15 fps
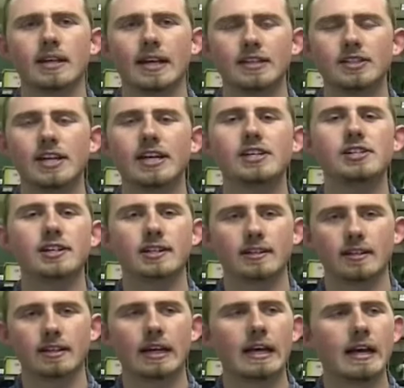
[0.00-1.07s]
in
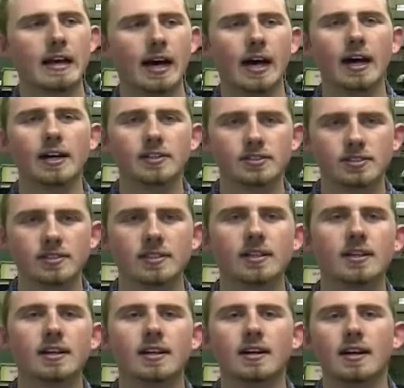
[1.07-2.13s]
teaching us
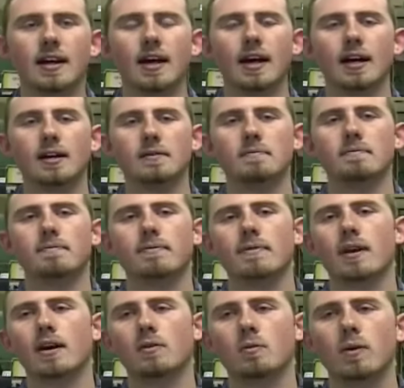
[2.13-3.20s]
on
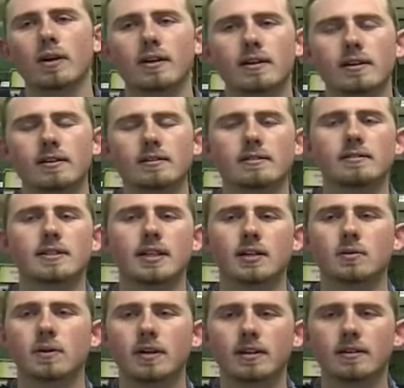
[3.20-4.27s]
what, you
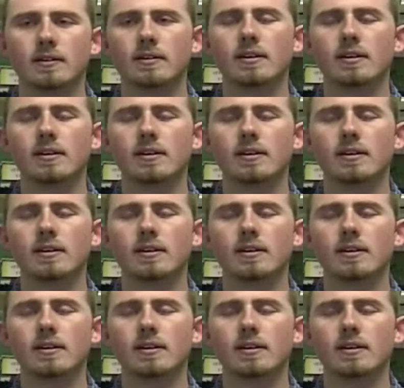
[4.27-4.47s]
know, what